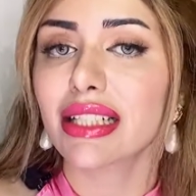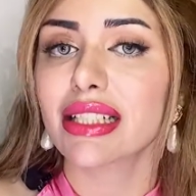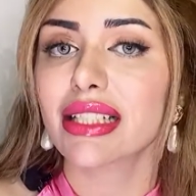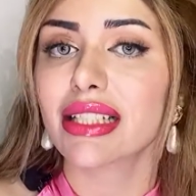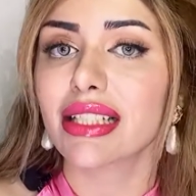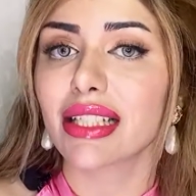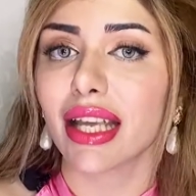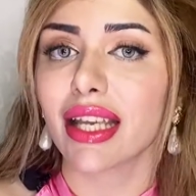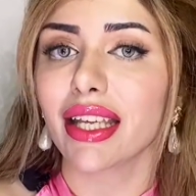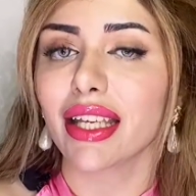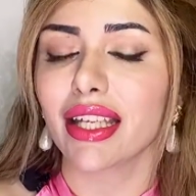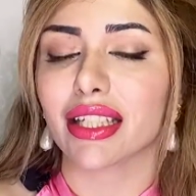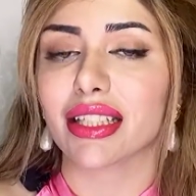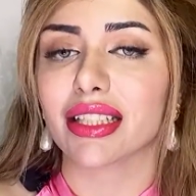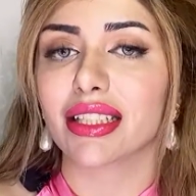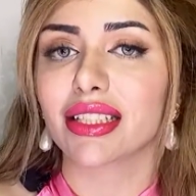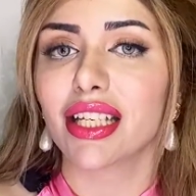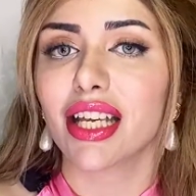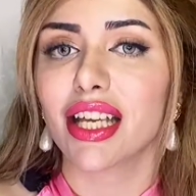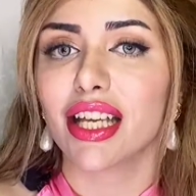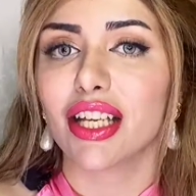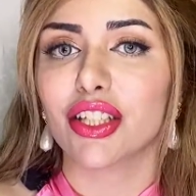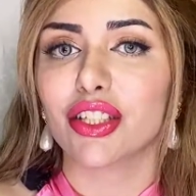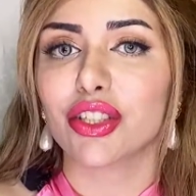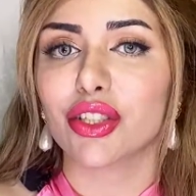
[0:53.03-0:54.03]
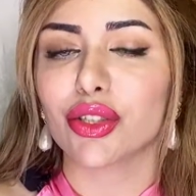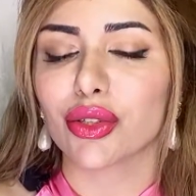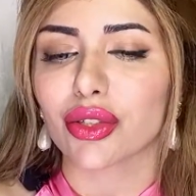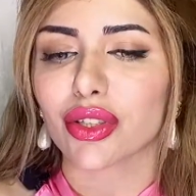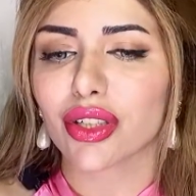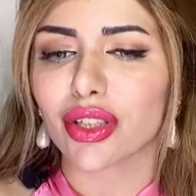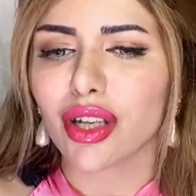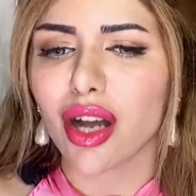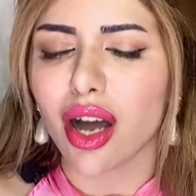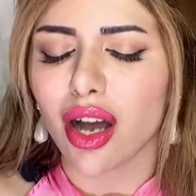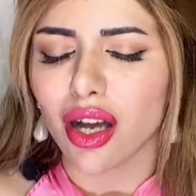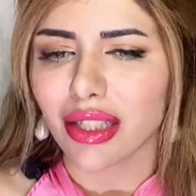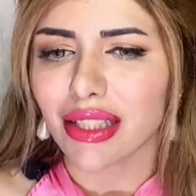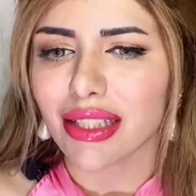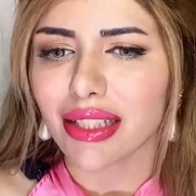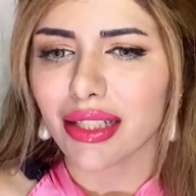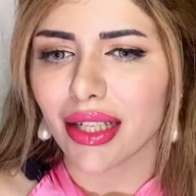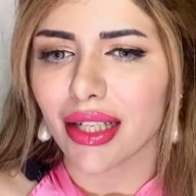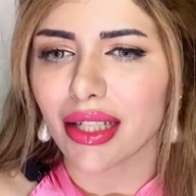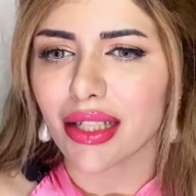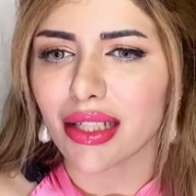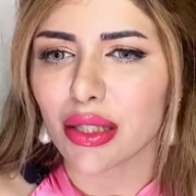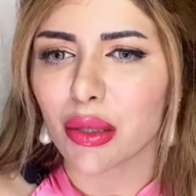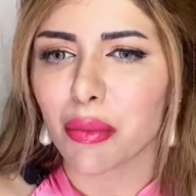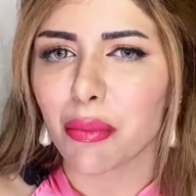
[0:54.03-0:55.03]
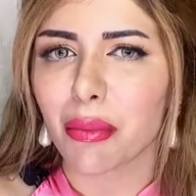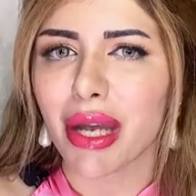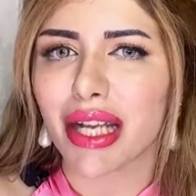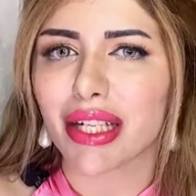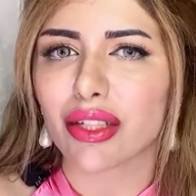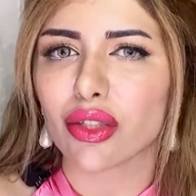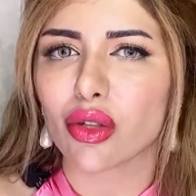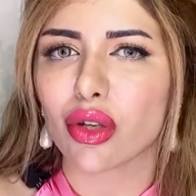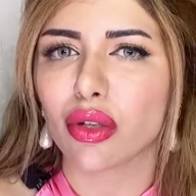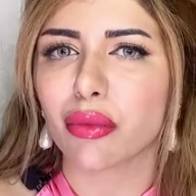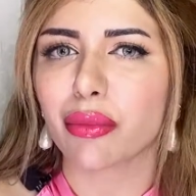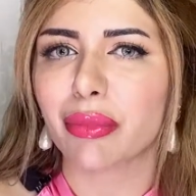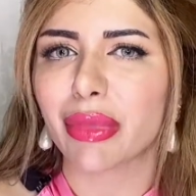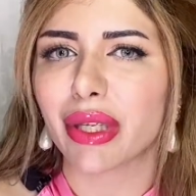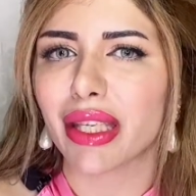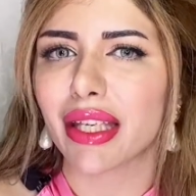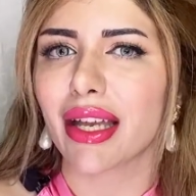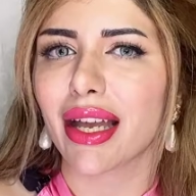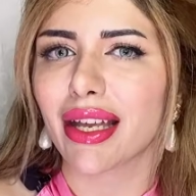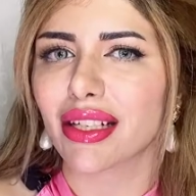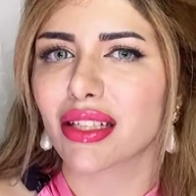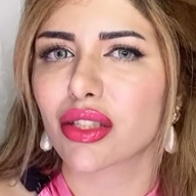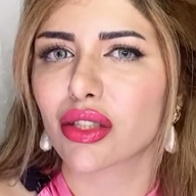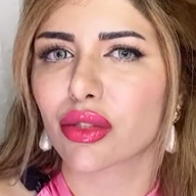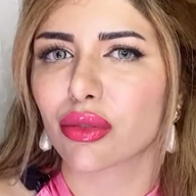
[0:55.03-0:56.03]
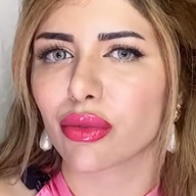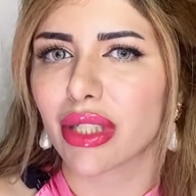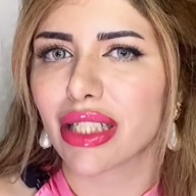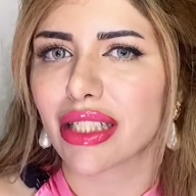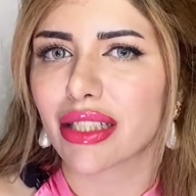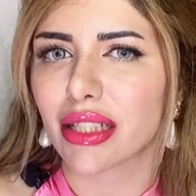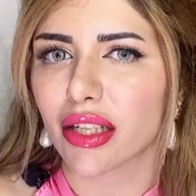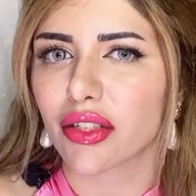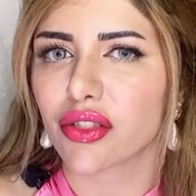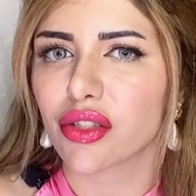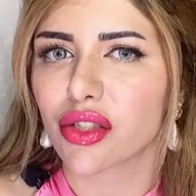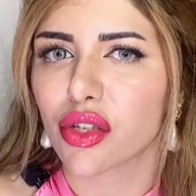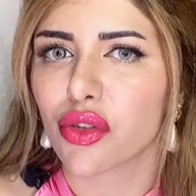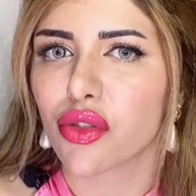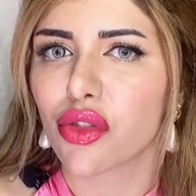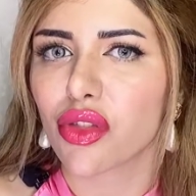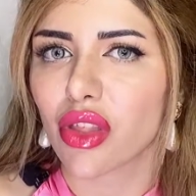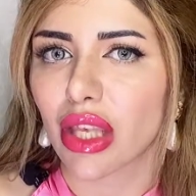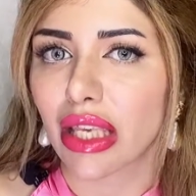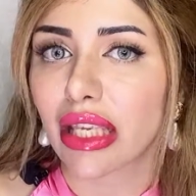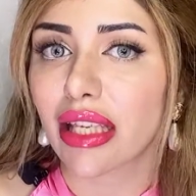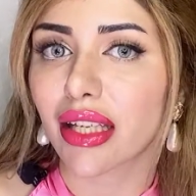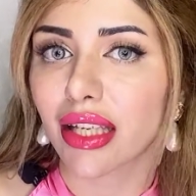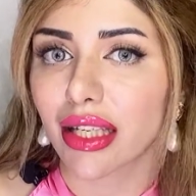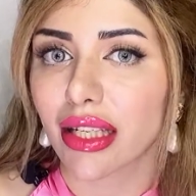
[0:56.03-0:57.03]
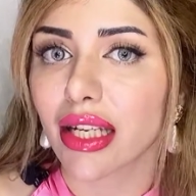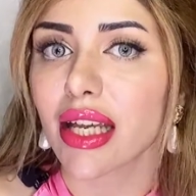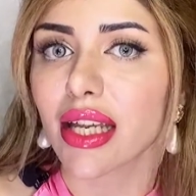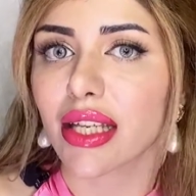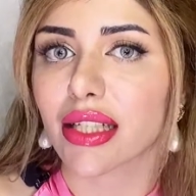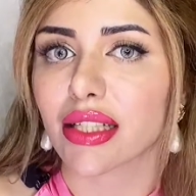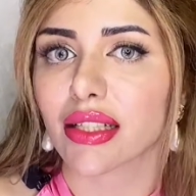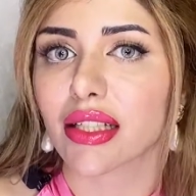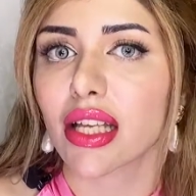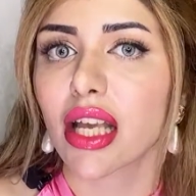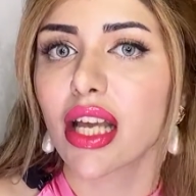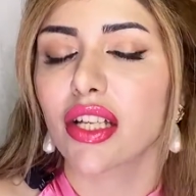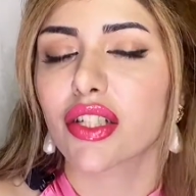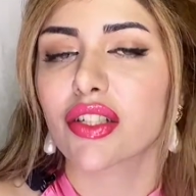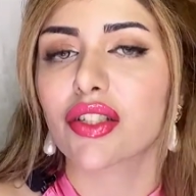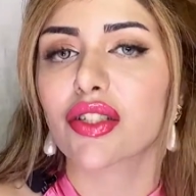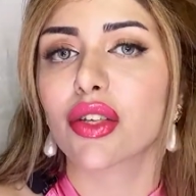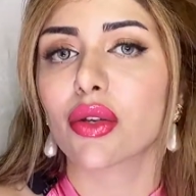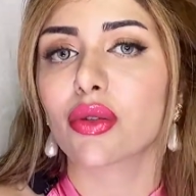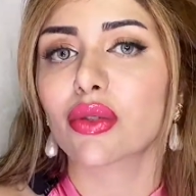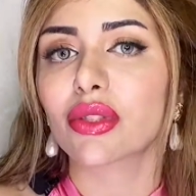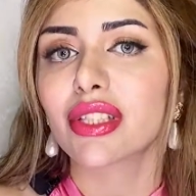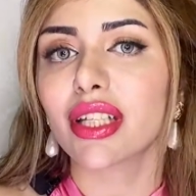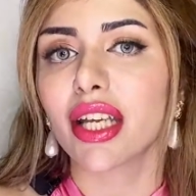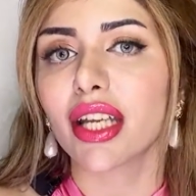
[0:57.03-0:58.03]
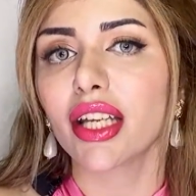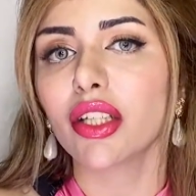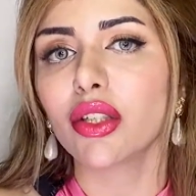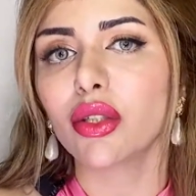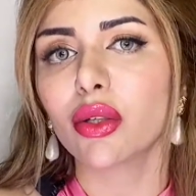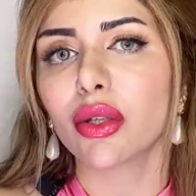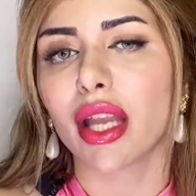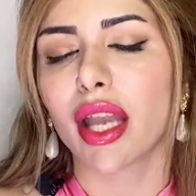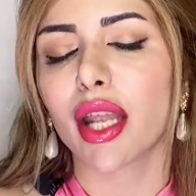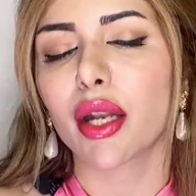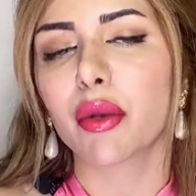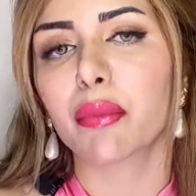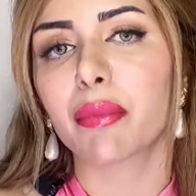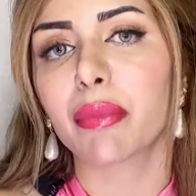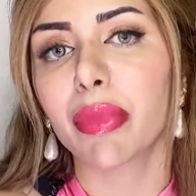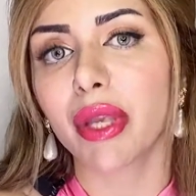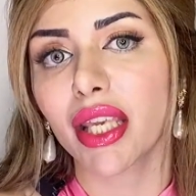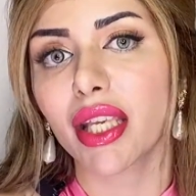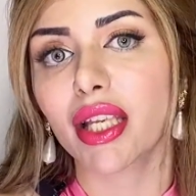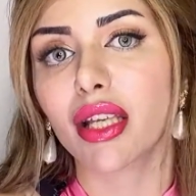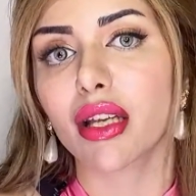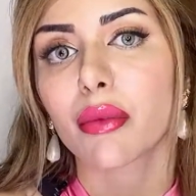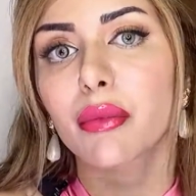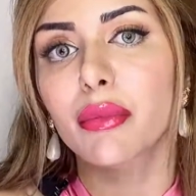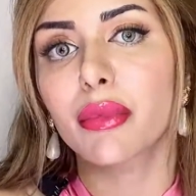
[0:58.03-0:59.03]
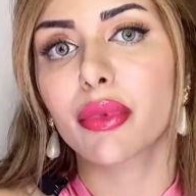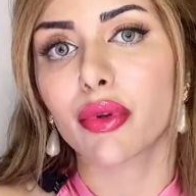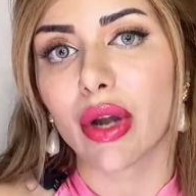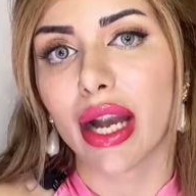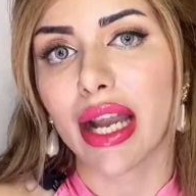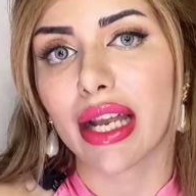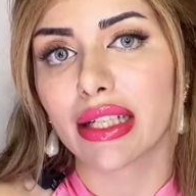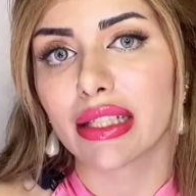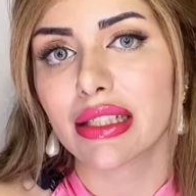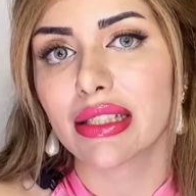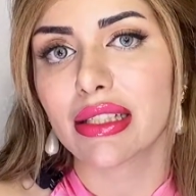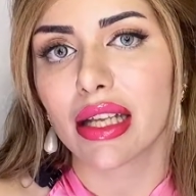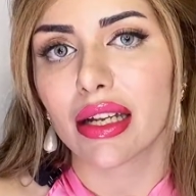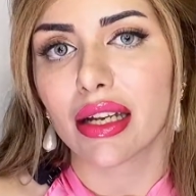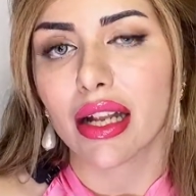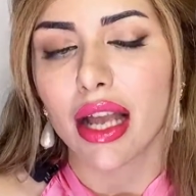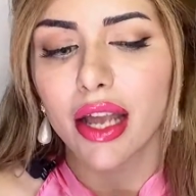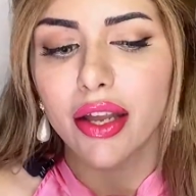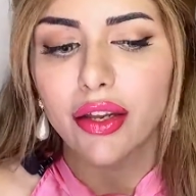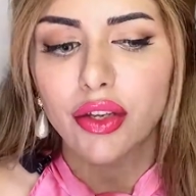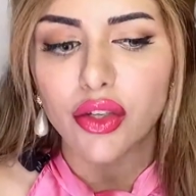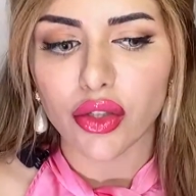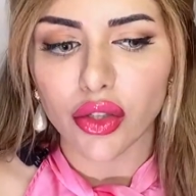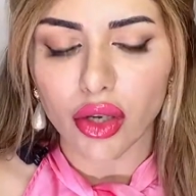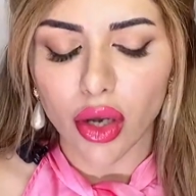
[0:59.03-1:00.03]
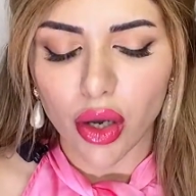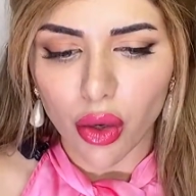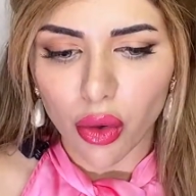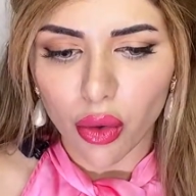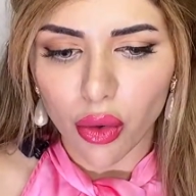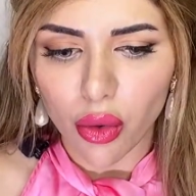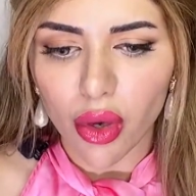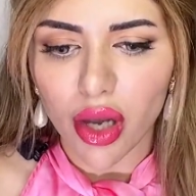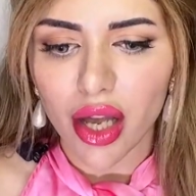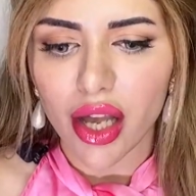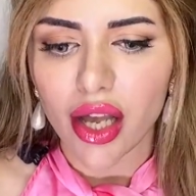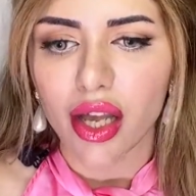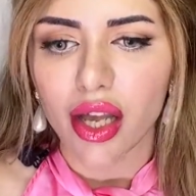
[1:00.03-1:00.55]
Second, your content might not be as great as you think it is. So take a look at big brands, and I know